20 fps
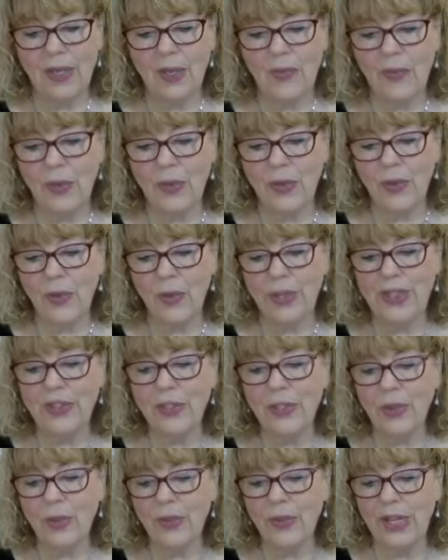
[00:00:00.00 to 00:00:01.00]
if you're going
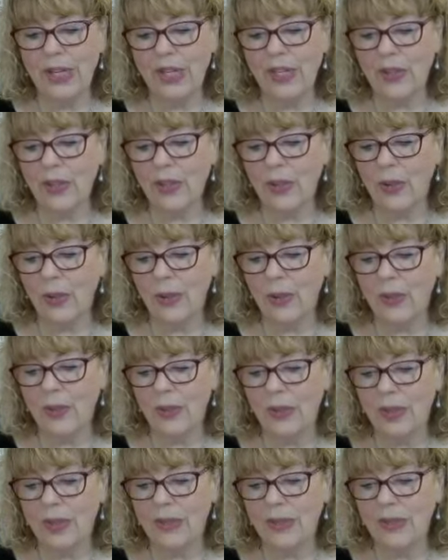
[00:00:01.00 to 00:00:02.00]
to create your
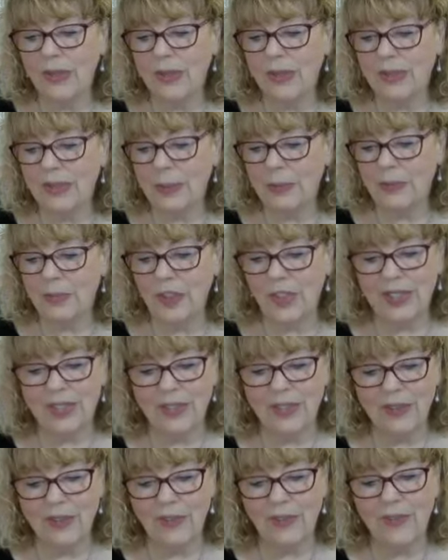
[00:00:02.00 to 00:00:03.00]
own
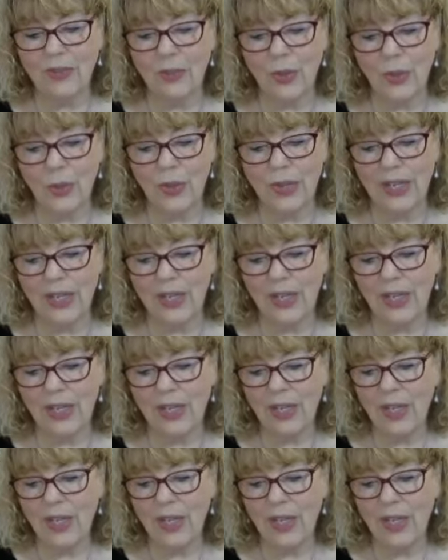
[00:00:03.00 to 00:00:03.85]
subjective story,